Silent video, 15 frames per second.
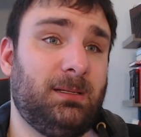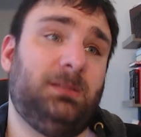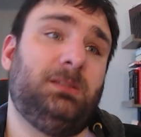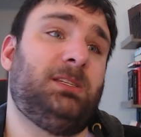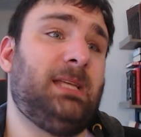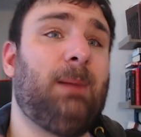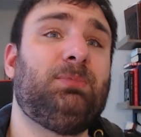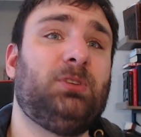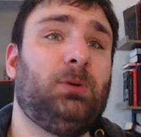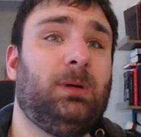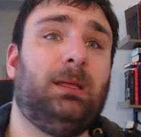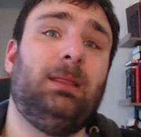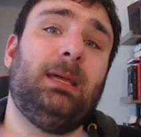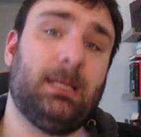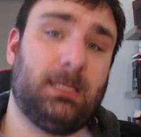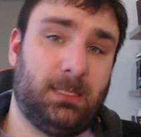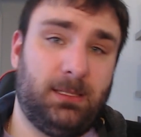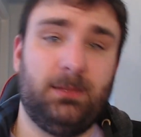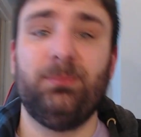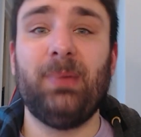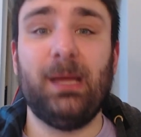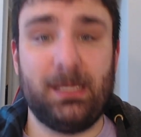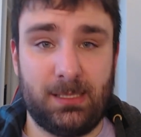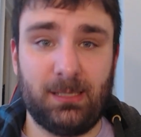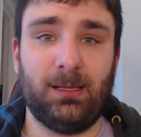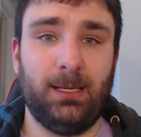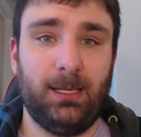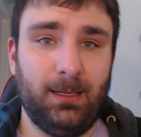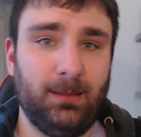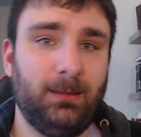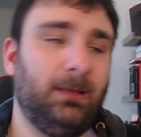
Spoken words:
stop doing this, basically.